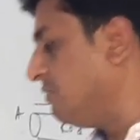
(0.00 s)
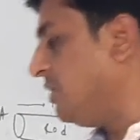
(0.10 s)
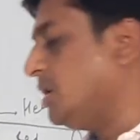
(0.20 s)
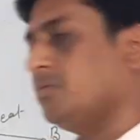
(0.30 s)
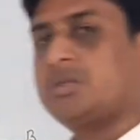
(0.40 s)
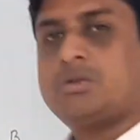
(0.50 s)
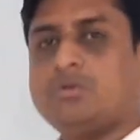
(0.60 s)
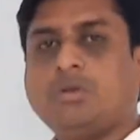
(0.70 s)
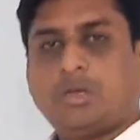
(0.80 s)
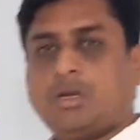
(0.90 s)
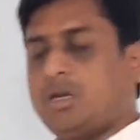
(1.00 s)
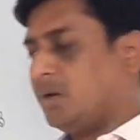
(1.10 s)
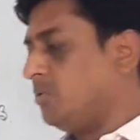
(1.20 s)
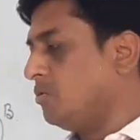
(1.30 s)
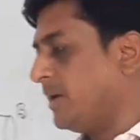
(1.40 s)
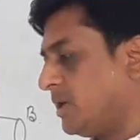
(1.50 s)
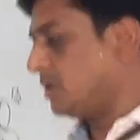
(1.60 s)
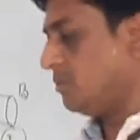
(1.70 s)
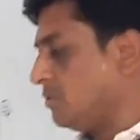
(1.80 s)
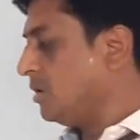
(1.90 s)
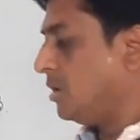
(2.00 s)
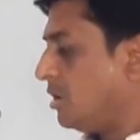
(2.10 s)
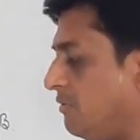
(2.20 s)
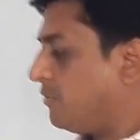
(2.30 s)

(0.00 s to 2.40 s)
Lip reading: V equals to W by Q. Or